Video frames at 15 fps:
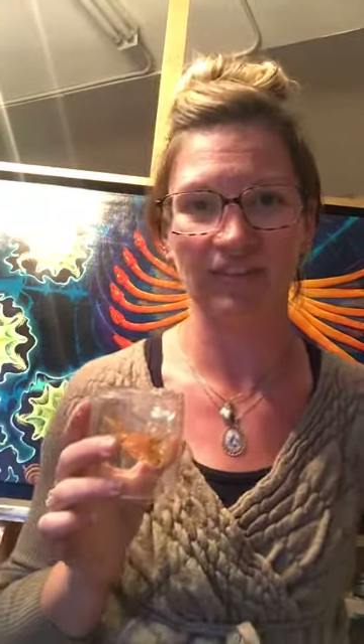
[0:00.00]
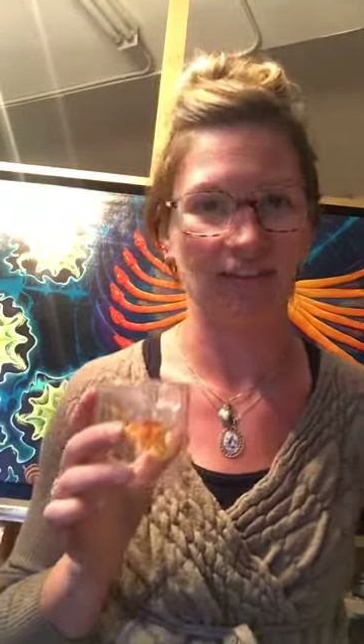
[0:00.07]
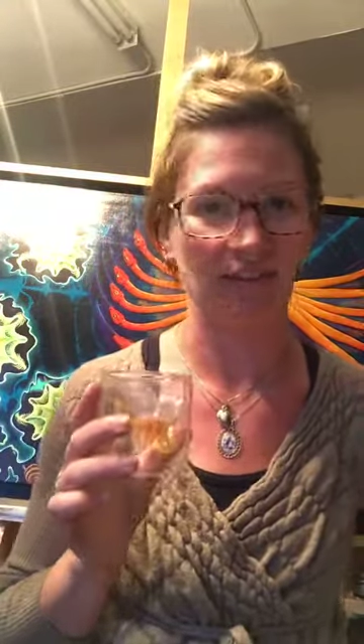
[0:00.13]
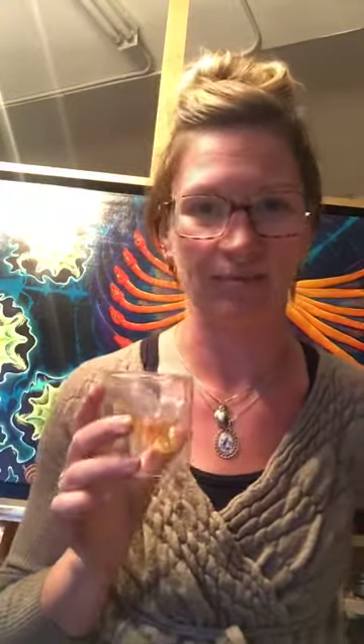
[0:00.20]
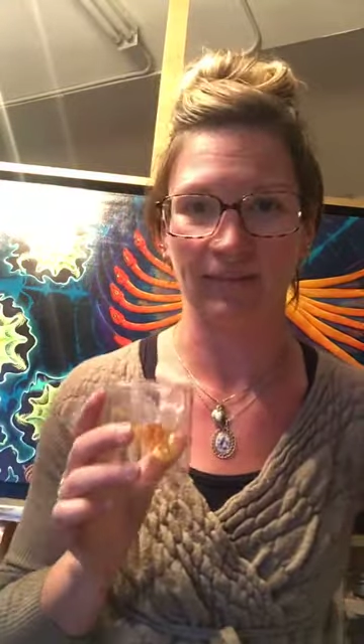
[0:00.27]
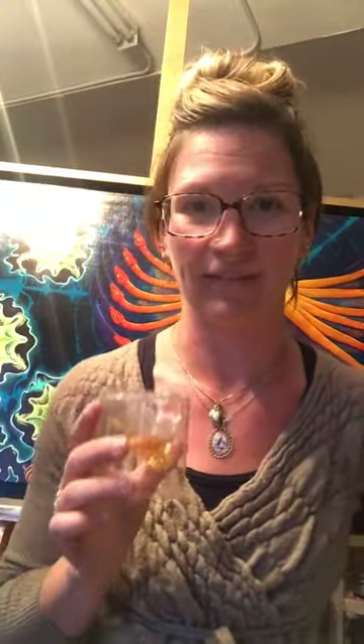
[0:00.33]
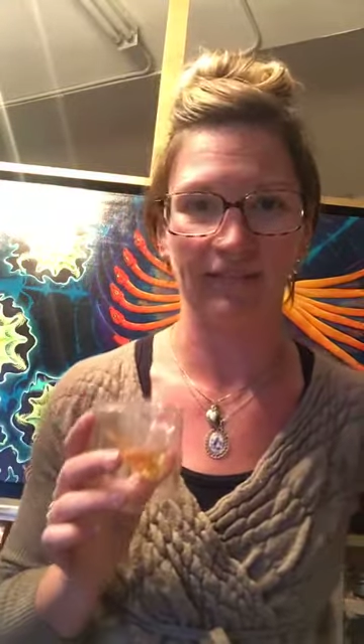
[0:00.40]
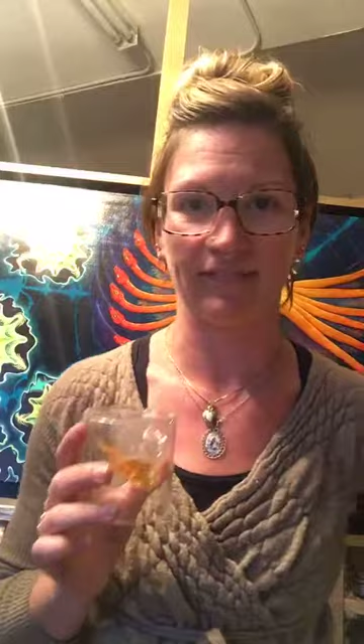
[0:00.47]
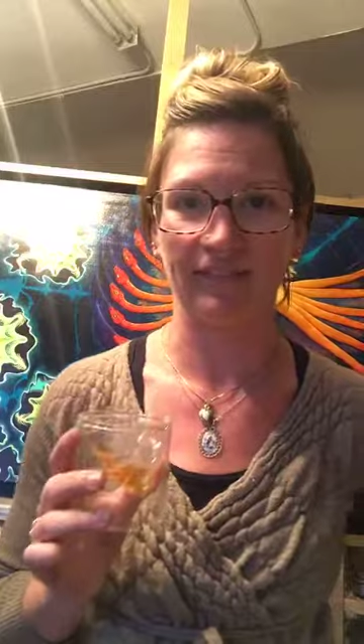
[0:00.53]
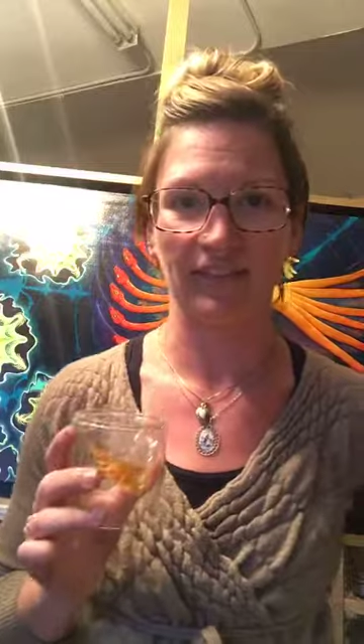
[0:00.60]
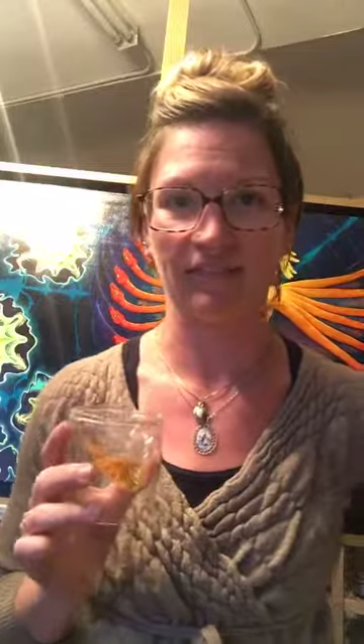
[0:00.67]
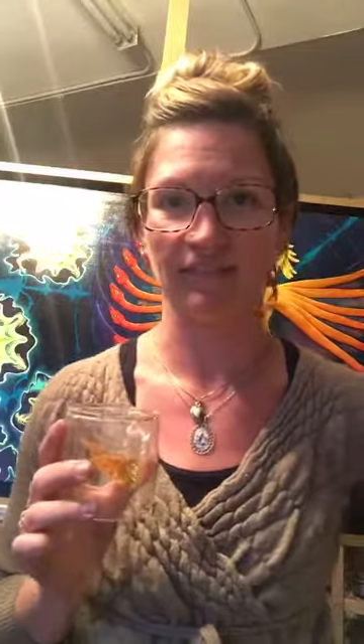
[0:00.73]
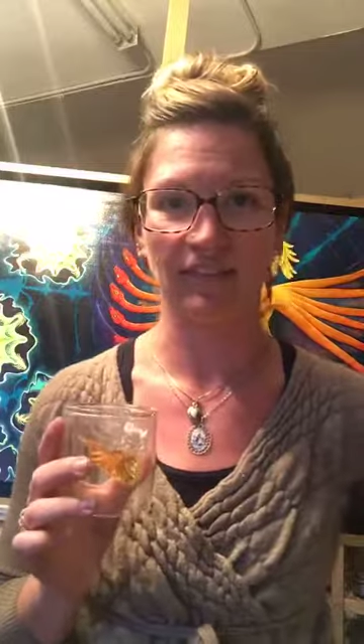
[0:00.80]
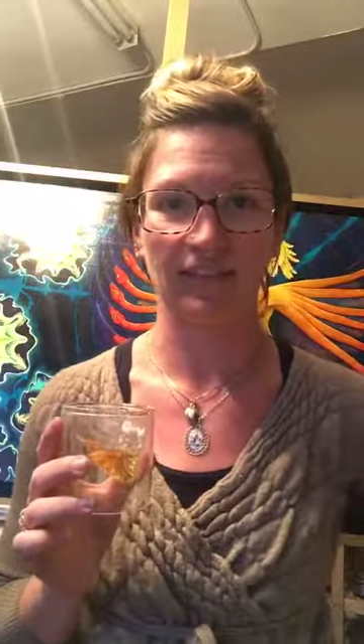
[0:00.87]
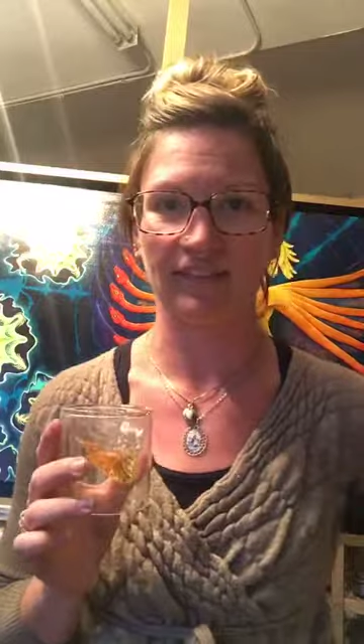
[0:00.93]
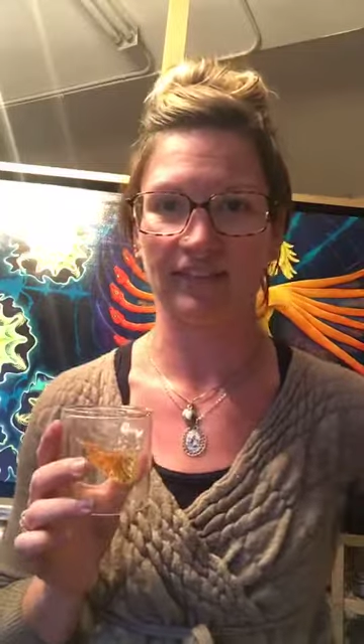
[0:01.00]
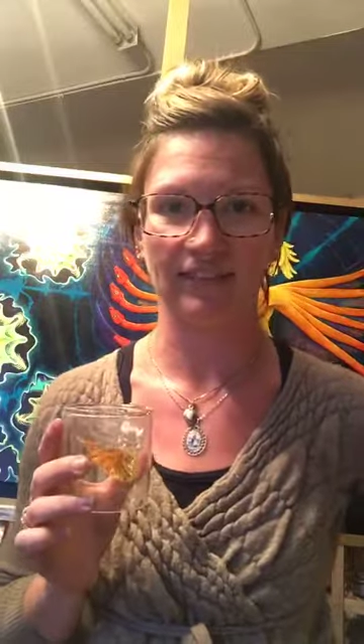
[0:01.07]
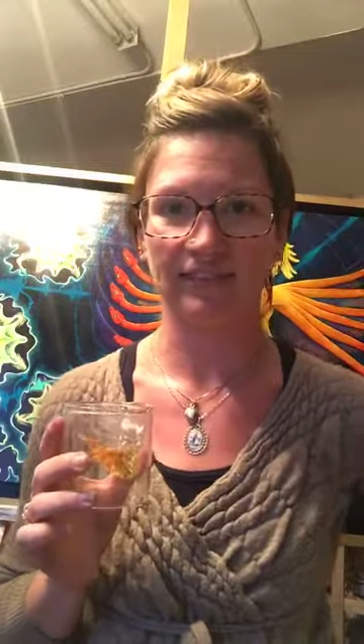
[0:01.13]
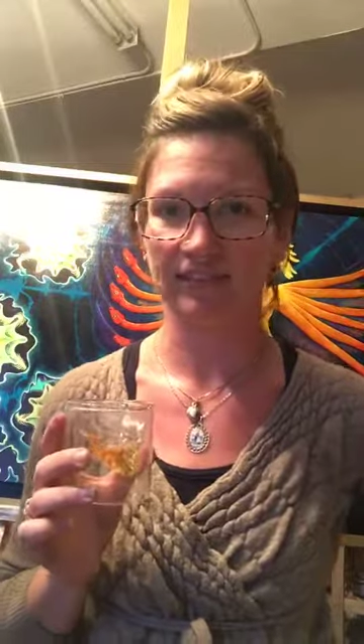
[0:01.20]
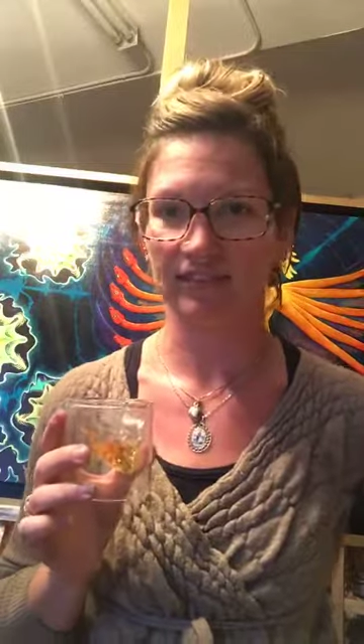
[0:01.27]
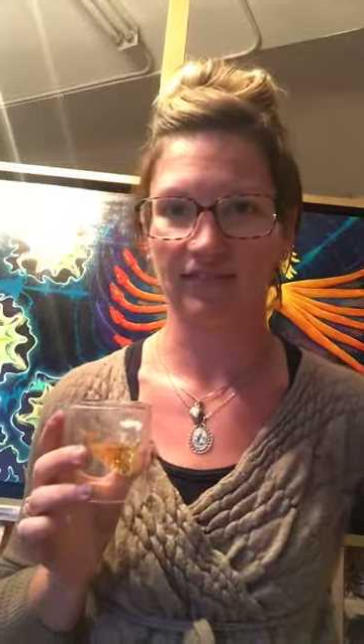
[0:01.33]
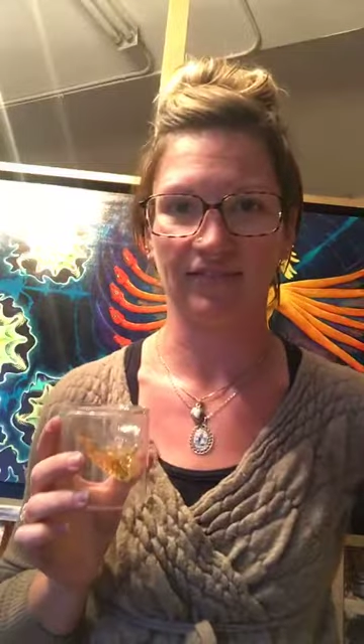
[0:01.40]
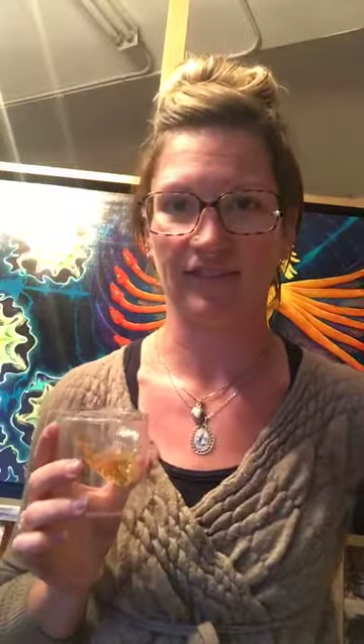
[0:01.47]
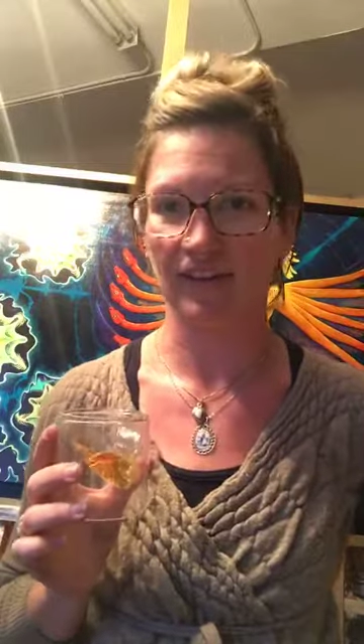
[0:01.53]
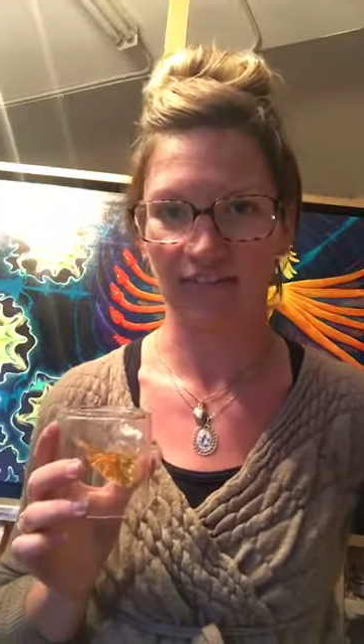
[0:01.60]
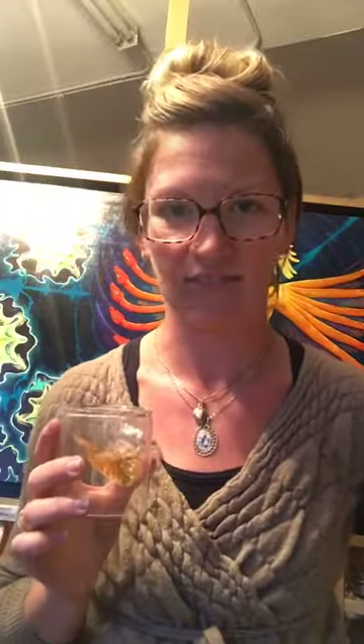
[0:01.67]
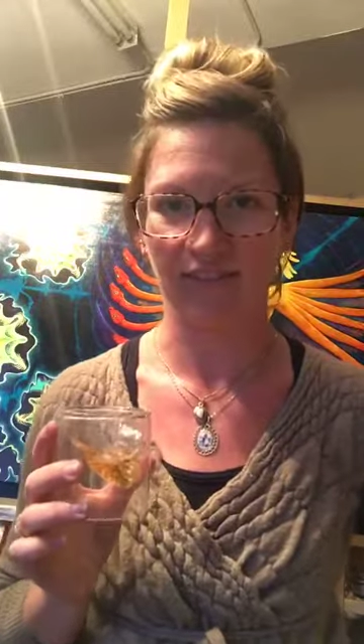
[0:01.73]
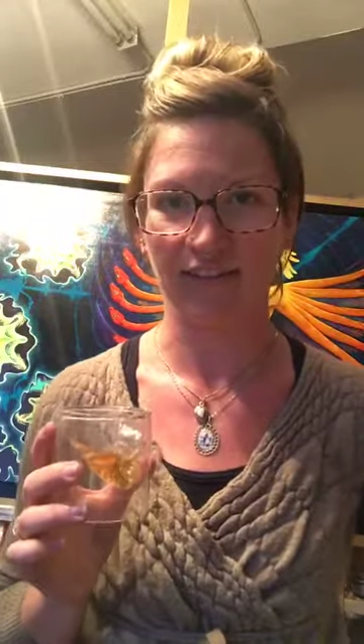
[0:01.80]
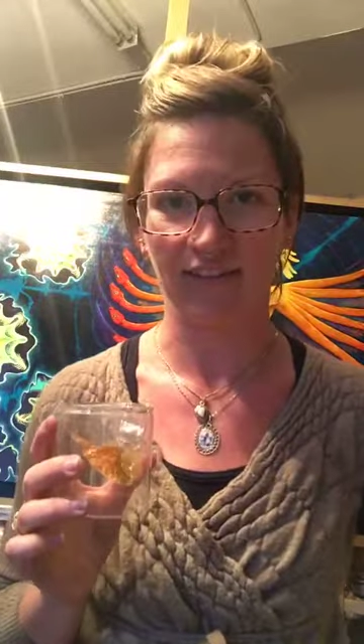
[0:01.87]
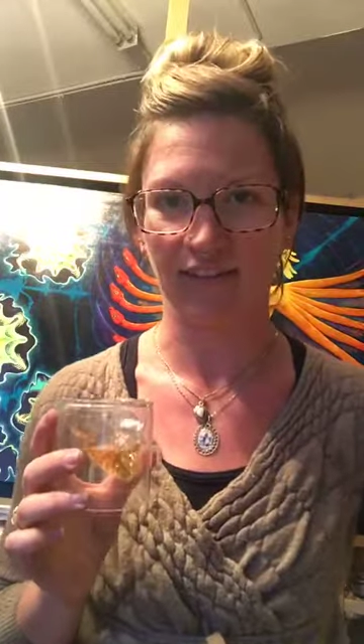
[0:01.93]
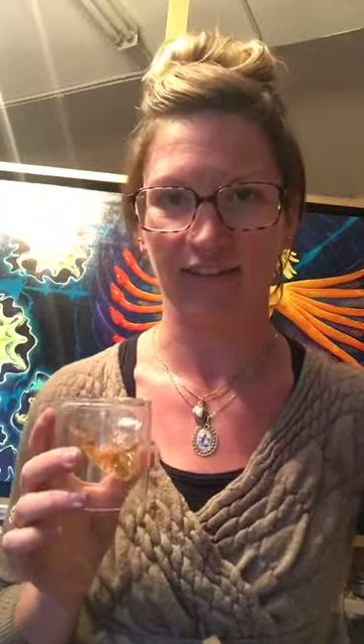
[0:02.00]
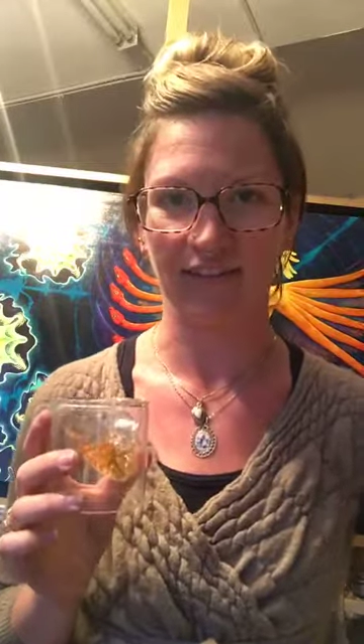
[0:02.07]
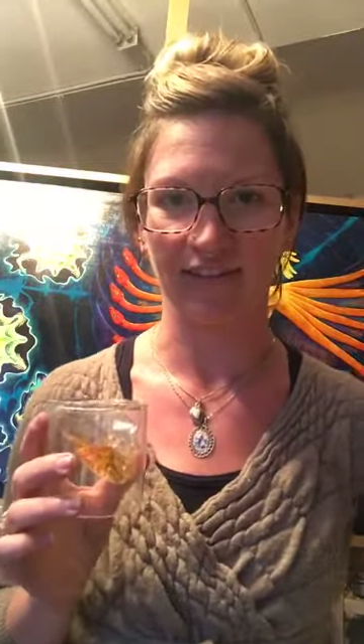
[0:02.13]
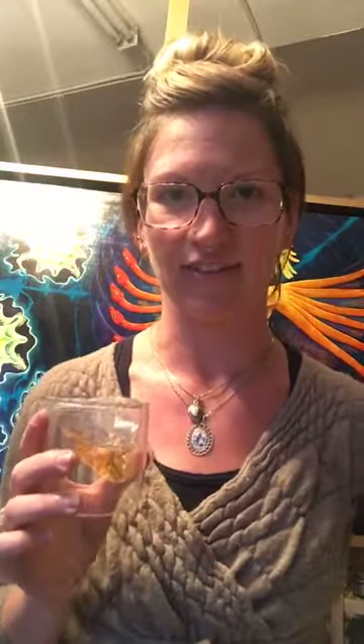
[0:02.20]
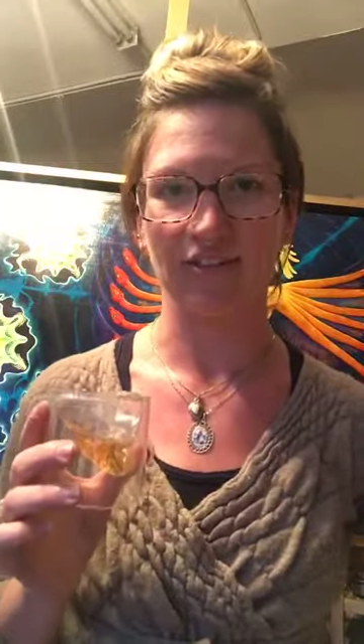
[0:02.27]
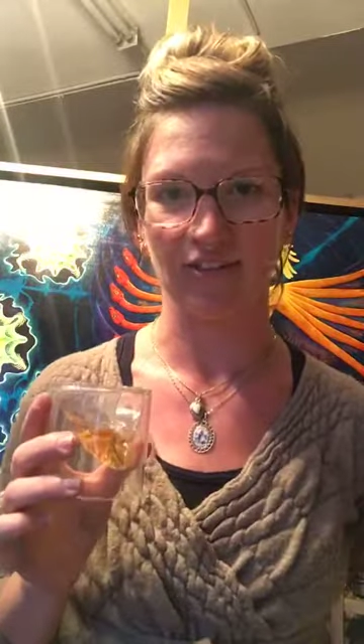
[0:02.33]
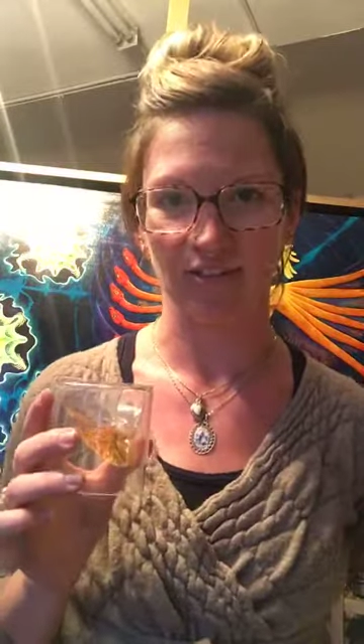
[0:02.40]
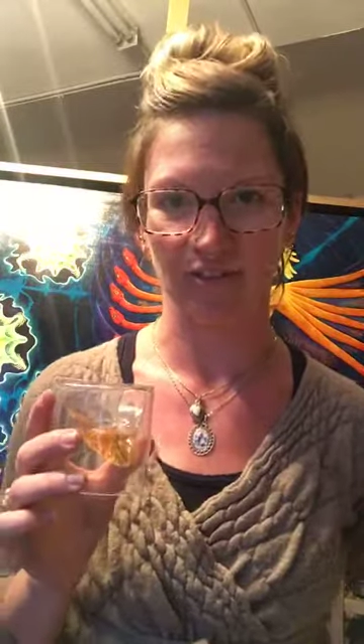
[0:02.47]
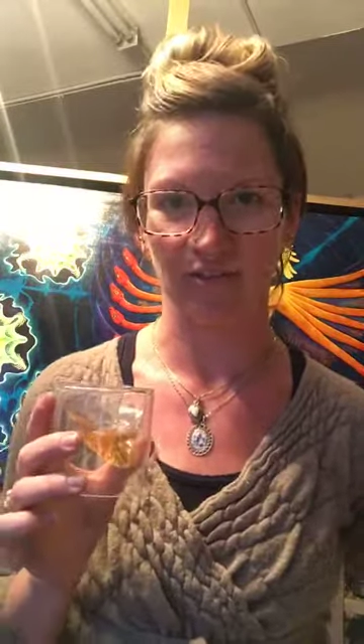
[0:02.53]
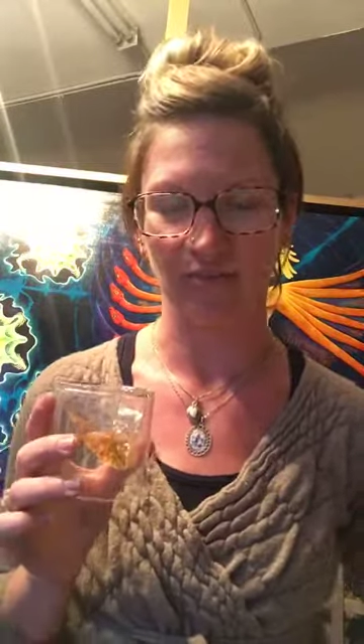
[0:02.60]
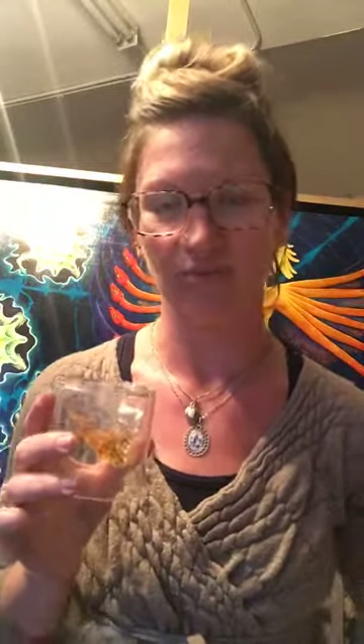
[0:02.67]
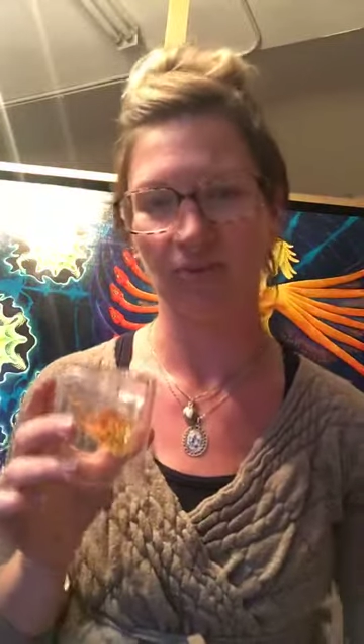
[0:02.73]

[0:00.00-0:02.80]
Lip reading: like, my favorite thing to do.